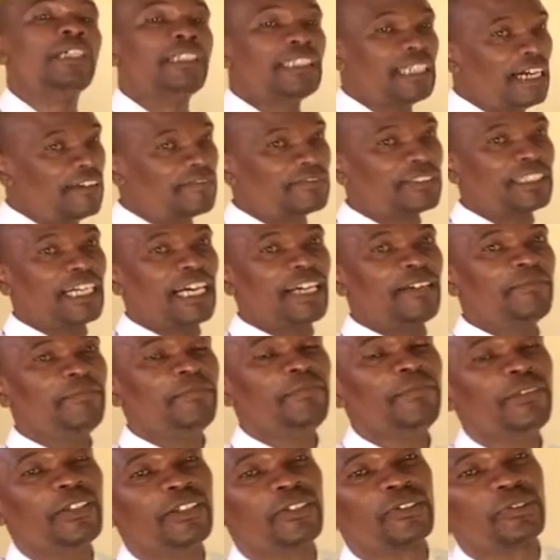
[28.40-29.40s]
tough
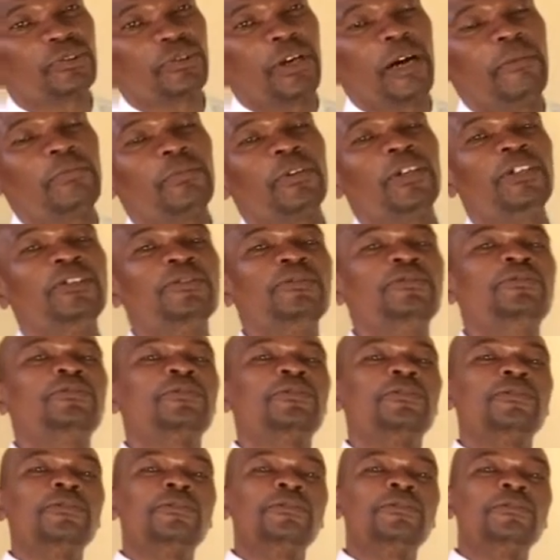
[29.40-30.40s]
time, so I'm going
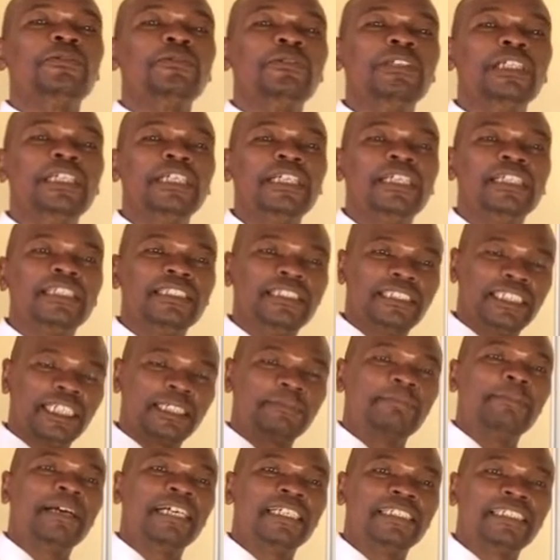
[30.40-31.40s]
to take
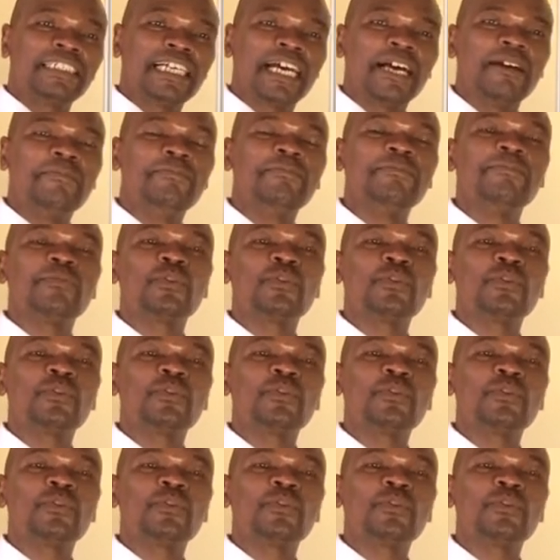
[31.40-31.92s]
my time,